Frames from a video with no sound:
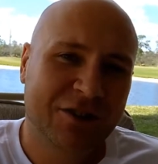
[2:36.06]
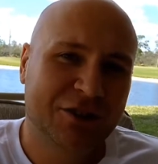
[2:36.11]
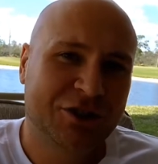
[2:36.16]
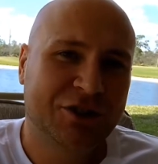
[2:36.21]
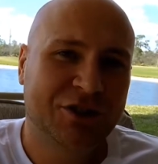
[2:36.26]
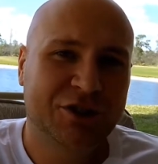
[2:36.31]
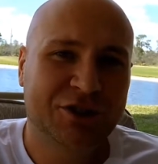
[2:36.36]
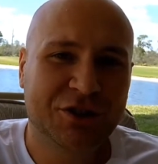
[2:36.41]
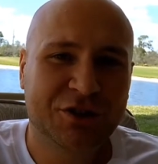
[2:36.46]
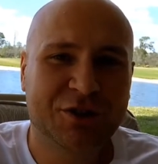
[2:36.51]

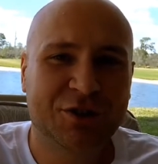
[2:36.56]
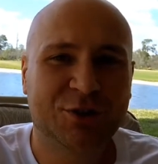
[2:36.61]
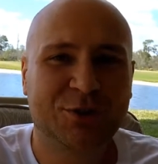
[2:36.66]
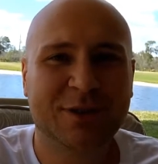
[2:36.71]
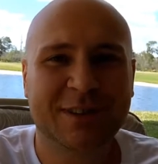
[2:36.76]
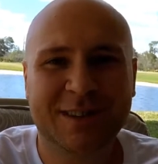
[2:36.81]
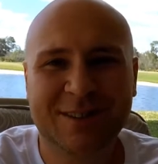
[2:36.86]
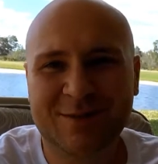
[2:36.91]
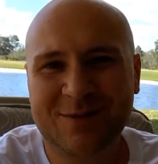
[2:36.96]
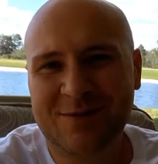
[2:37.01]
should you
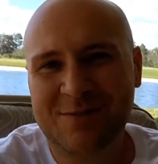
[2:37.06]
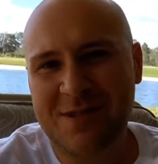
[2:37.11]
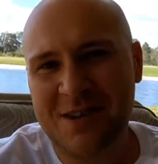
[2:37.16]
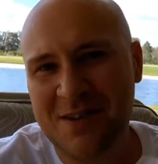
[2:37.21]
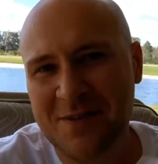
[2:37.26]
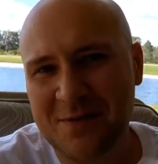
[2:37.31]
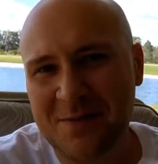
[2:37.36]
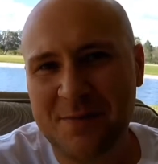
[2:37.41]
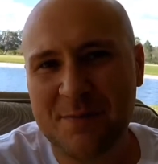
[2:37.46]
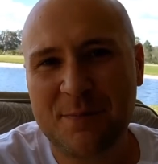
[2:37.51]
do it?
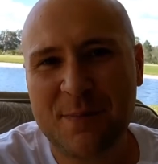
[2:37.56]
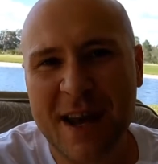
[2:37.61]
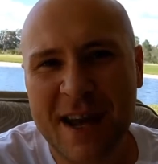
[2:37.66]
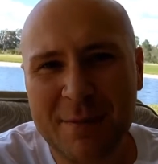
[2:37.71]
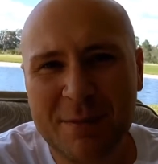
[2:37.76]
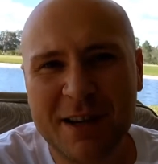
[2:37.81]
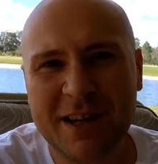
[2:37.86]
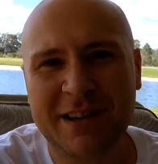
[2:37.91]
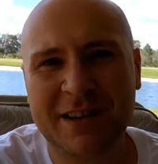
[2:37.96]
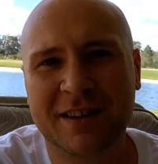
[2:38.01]
Well,
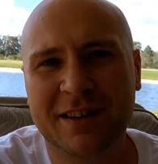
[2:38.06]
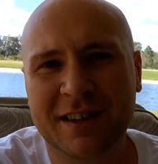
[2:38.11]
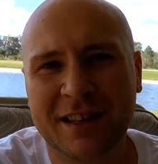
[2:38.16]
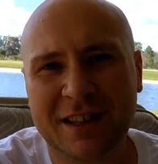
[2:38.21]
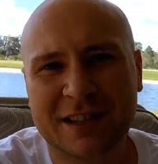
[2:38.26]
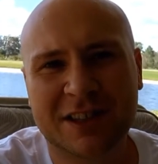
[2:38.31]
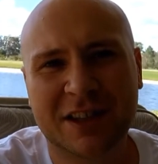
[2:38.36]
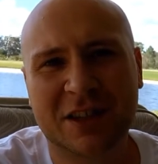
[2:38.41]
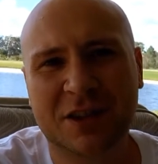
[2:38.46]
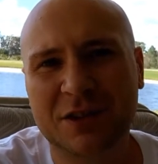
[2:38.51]
maybe
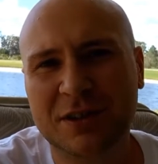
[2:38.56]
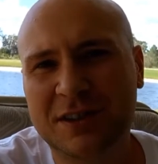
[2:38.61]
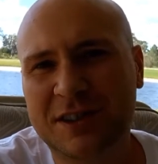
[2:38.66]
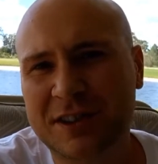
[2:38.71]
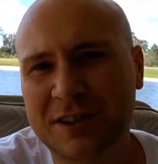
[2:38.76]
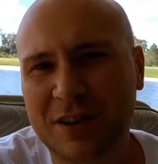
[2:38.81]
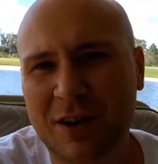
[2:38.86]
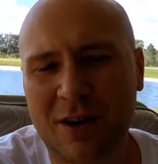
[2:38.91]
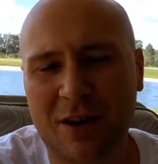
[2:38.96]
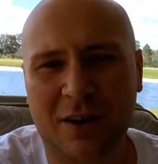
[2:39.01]
it's a good
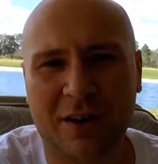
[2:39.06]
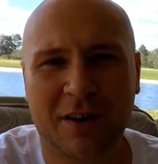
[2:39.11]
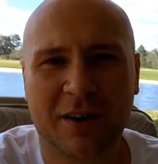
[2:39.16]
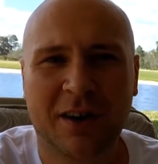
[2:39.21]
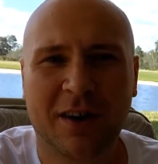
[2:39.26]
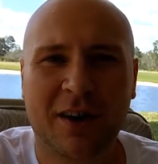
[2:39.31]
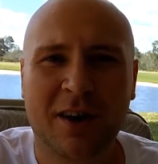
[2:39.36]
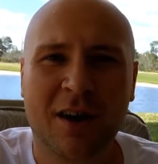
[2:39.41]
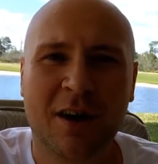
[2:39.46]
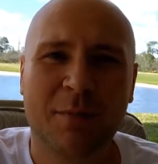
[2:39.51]
start.
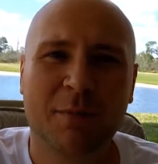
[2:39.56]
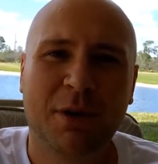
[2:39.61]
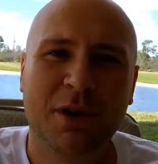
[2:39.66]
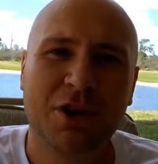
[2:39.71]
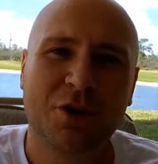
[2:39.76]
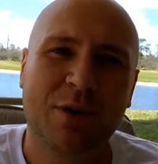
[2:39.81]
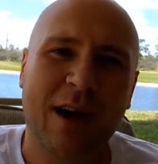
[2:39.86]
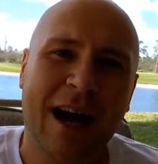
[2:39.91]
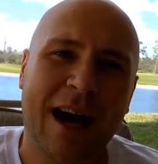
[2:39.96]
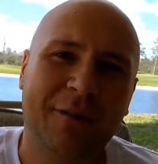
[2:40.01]

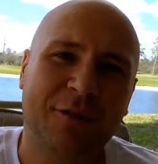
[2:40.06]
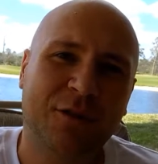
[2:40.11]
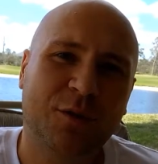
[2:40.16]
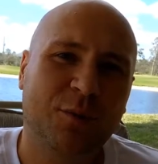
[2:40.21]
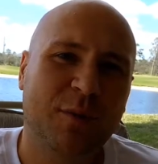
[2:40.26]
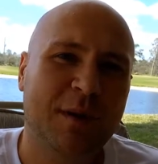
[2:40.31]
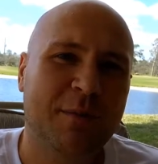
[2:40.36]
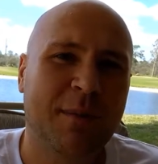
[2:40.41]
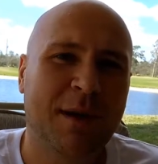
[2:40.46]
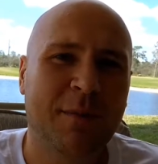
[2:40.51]
But you have
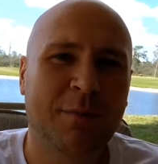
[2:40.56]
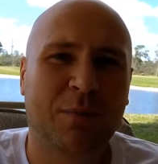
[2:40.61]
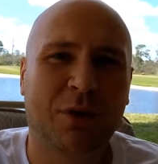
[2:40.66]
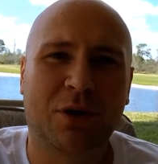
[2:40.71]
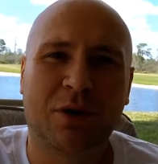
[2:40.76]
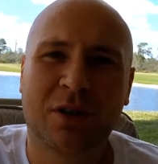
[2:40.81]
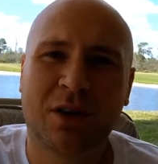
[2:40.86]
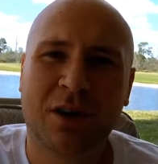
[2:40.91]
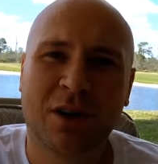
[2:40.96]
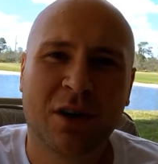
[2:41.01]
to
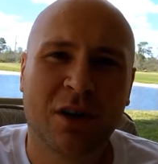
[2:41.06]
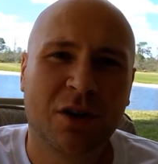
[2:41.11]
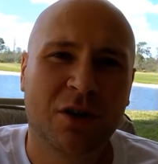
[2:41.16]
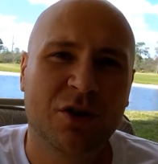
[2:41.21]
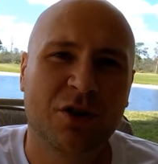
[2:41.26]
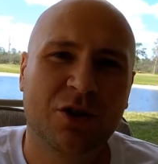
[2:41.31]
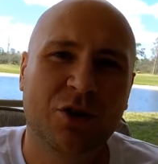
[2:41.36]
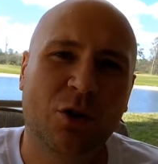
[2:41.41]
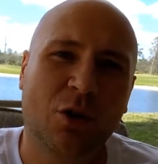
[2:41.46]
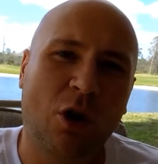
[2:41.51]
remember,
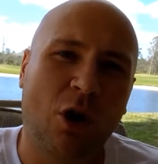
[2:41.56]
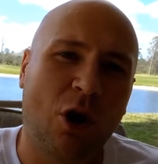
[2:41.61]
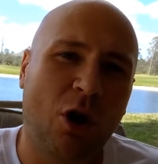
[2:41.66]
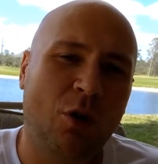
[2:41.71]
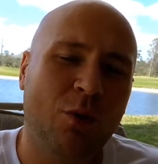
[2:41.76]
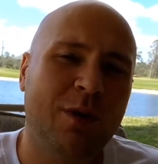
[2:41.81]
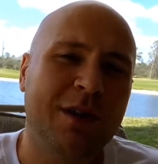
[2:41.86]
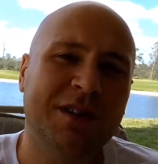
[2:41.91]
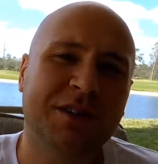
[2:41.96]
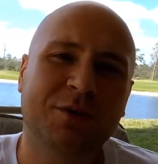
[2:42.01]
you're
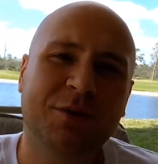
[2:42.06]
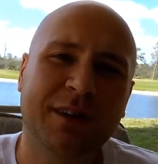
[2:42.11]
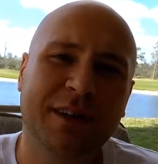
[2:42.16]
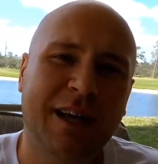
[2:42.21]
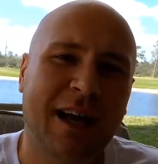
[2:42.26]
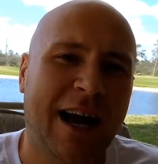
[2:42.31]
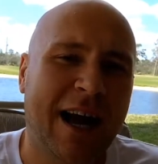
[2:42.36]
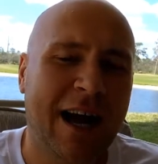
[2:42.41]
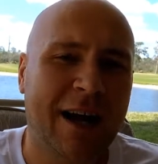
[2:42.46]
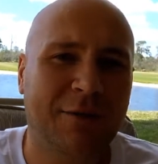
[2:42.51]
always
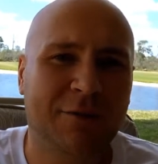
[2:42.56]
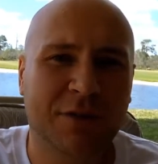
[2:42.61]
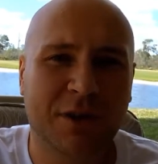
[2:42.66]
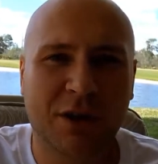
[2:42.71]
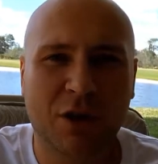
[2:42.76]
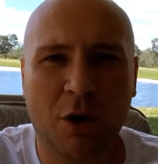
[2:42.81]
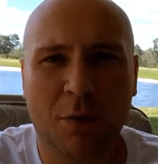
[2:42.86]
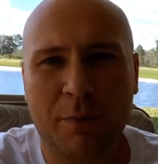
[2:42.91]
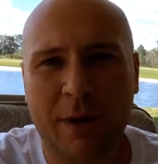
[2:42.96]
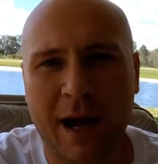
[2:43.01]
going to have to
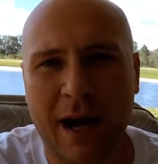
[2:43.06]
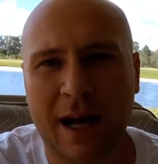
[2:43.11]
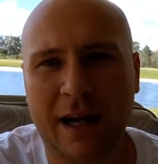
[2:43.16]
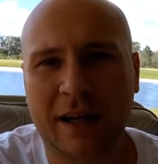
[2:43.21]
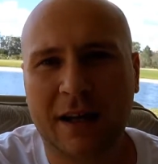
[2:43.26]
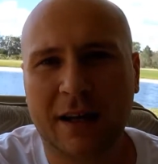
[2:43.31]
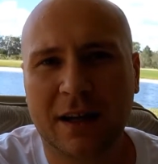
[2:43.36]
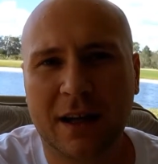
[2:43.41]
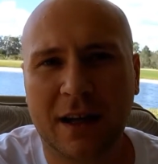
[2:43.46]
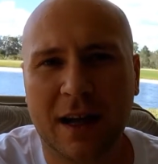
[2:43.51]
go
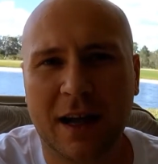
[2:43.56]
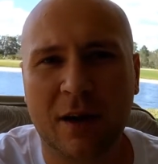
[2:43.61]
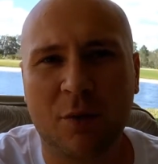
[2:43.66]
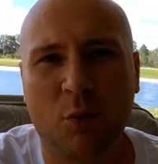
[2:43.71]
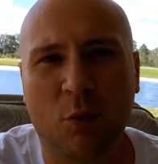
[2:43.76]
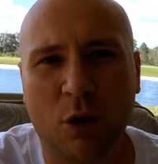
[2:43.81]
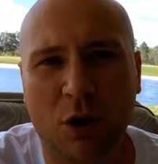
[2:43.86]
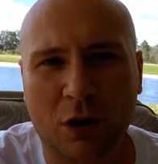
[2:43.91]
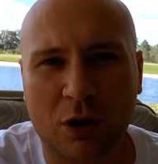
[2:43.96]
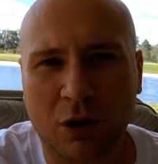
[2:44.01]
back
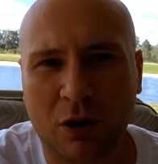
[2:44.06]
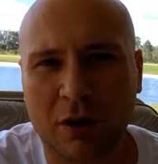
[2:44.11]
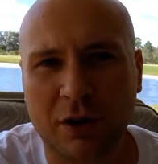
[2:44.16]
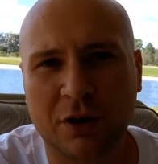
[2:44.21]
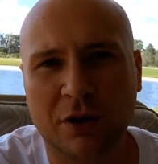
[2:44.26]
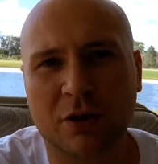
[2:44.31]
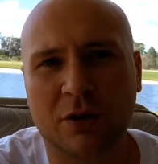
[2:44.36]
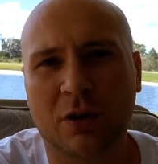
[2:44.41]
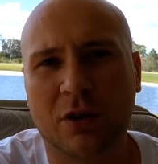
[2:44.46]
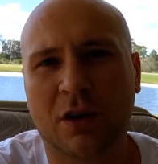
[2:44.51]
and work
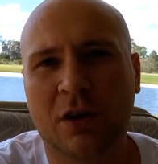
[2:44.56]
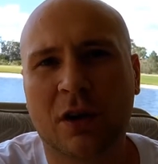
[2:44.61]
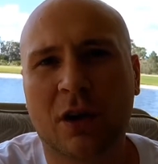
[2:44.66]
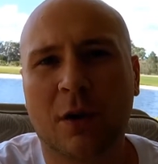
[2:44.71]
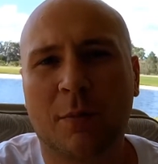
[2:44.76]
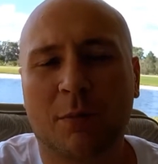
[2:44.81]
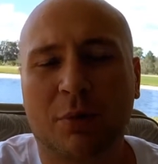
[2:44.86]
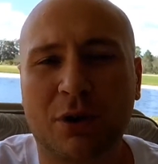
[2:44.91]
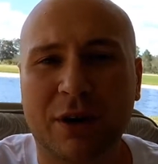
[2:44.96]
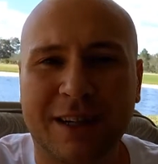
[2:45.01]
on your
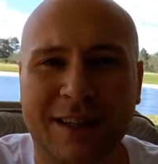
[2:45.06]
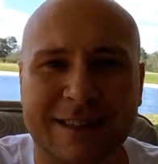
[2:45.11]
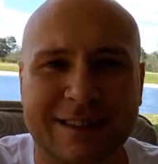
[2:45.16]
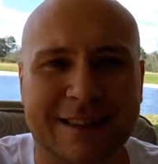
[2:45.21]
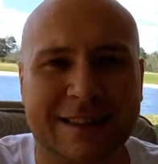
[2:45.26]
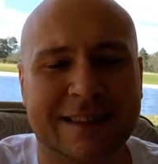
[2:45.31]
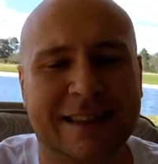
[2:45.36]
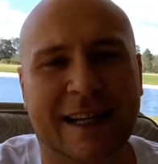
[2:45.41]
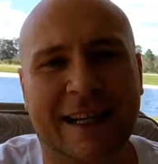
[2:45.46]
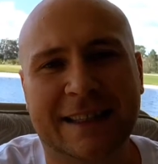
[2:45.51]

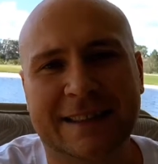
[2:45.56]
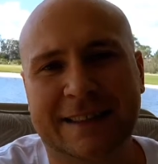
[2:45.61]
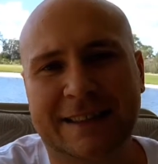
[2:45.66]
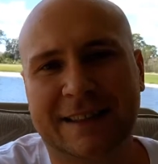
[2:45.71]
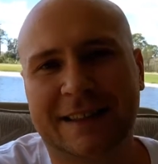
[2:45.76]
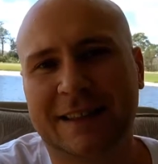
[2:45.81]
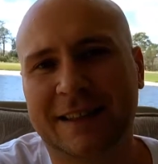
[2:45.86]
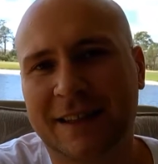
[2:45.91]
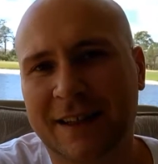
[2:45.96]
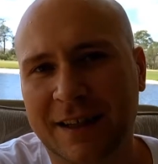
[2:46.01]

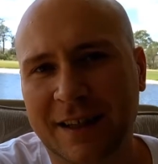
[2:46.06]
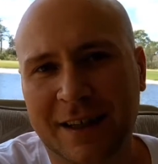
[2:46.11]
pronunciation,